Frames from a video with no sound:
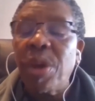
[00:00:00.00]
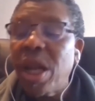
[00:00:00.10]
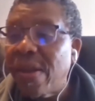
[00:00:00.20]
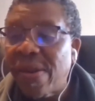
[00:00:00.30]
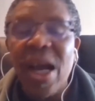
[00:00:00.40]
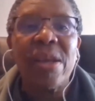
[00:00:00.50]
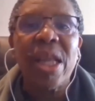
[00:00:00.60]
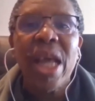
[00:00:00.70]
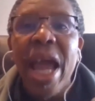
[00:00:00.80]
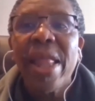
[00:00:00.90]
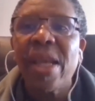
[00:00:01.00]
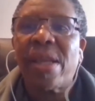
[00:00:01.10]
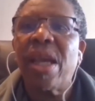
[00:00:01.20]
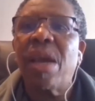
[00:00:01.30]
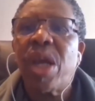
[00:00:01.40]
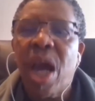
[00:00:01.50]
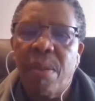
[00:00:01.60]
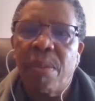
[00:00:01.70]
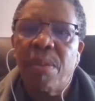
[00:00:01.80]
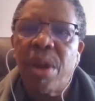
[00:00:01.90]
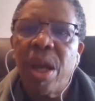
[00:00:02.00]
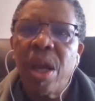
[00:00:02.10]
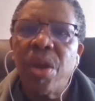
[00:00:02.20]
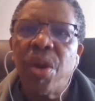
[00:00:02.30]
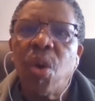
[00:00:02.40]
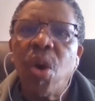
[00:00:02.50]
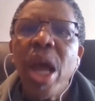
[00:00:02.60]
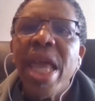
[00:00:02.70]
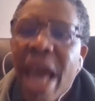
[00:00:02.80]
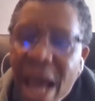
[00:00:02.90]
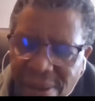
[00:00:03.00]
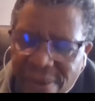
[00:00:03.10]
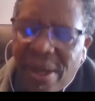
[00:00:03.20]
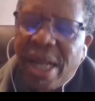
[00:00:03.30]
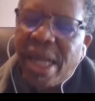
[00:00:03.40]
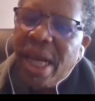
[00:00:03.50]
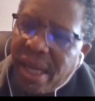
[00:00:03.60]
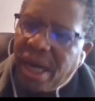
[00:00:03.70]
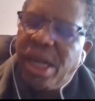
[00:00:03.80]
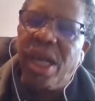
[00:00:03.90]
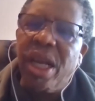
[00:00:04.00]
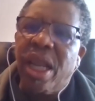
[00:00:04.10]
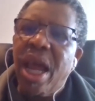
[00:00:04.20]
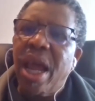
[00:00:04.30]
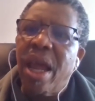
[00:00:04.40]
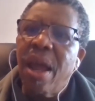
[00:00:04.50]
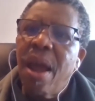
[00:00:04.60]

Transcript: be discussed at the same time. You know, yes, it is written there,